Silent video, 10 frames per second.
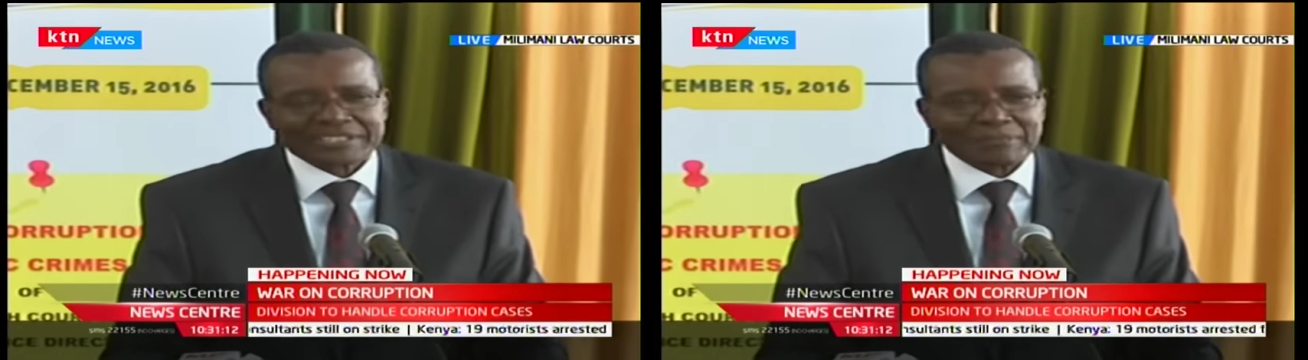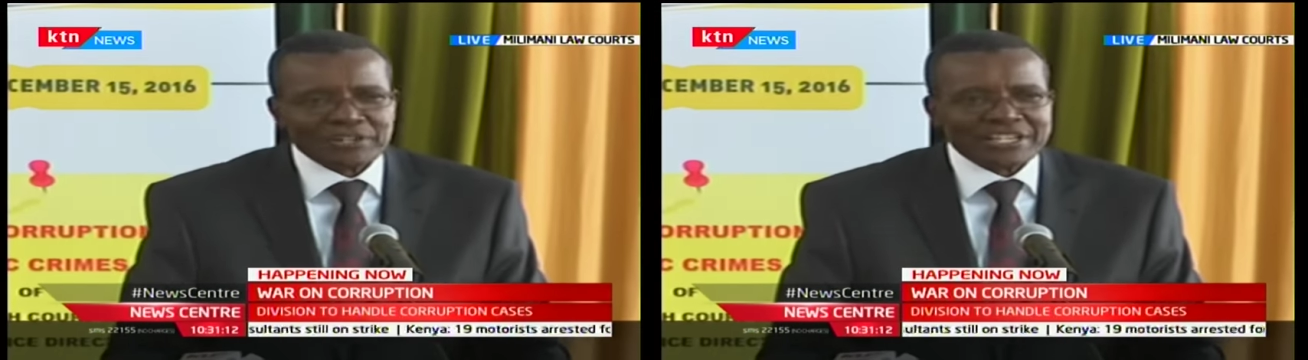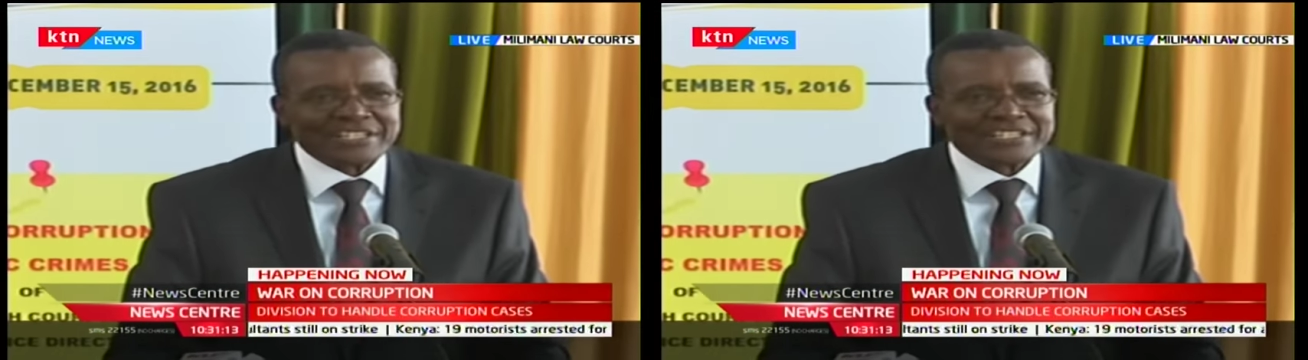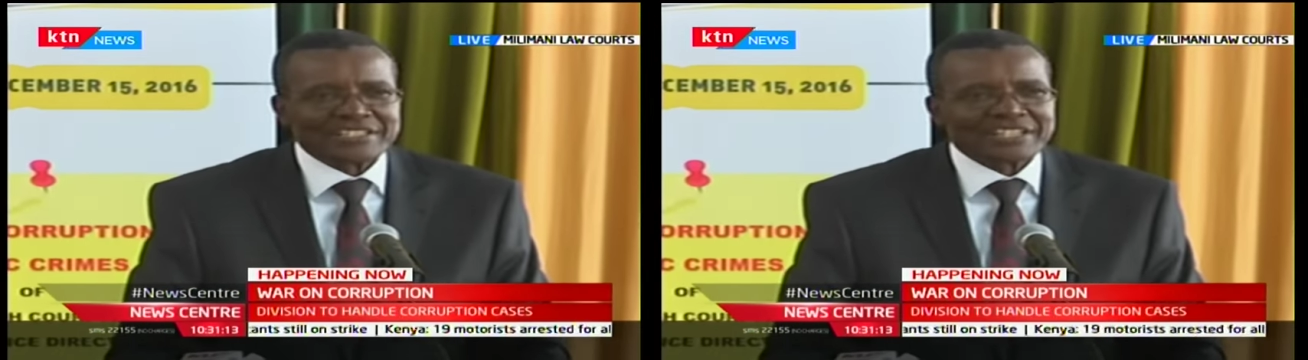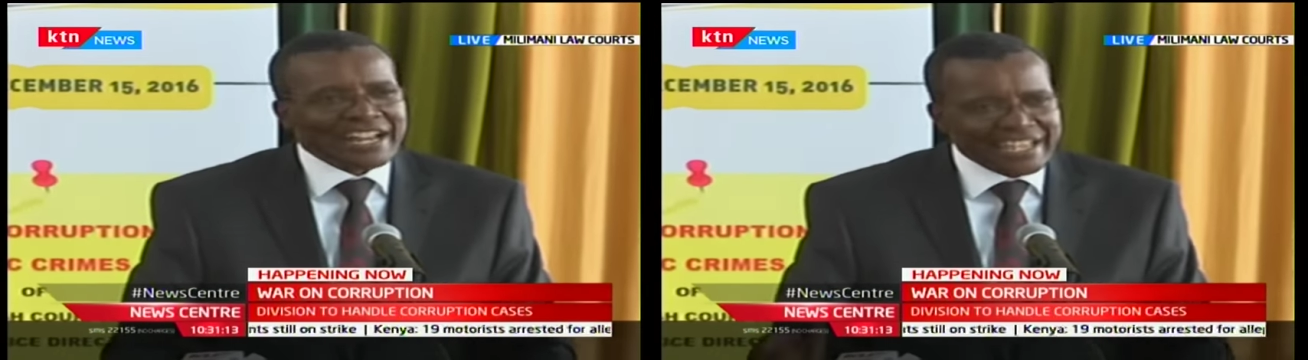somebody is
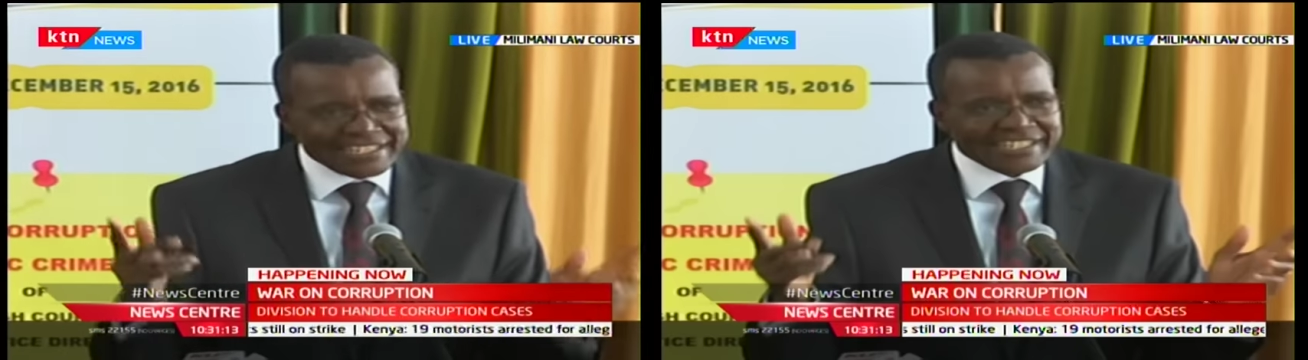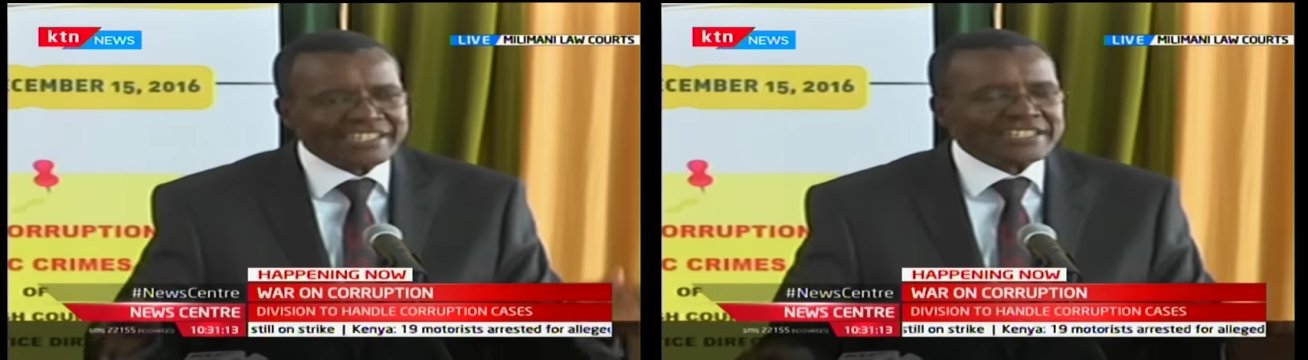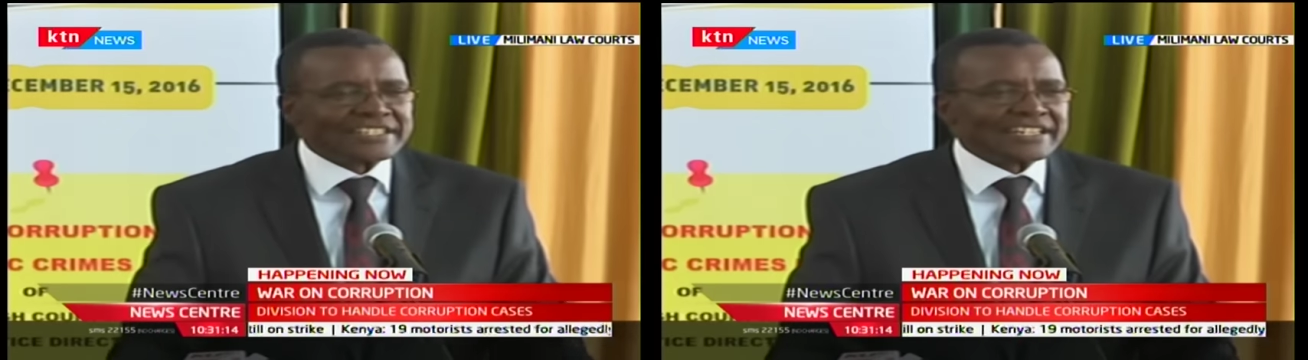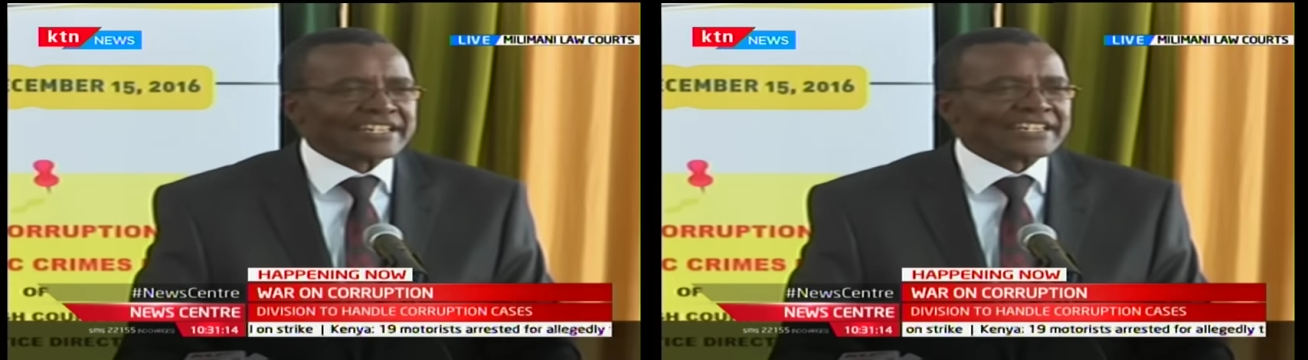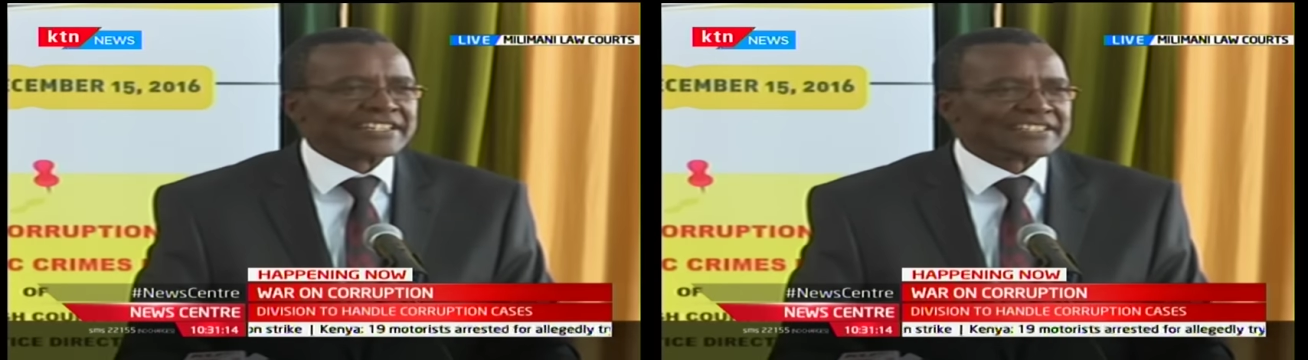allegedly
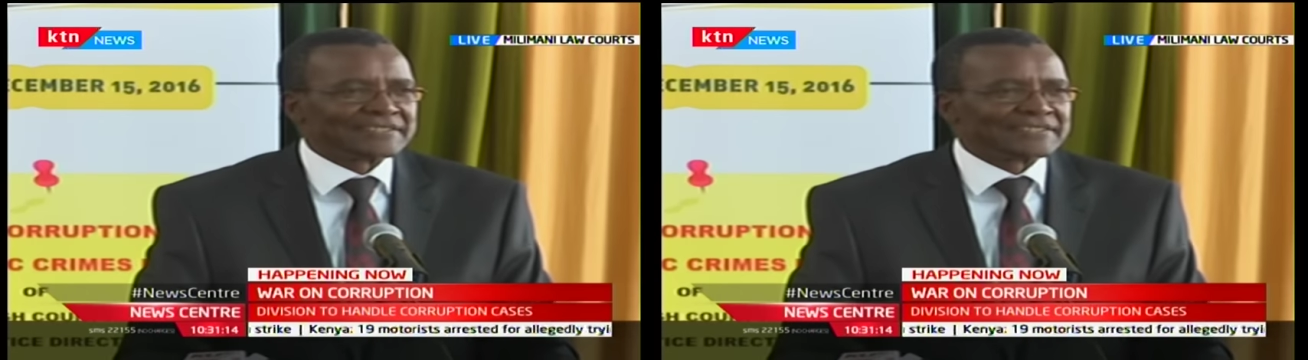sick.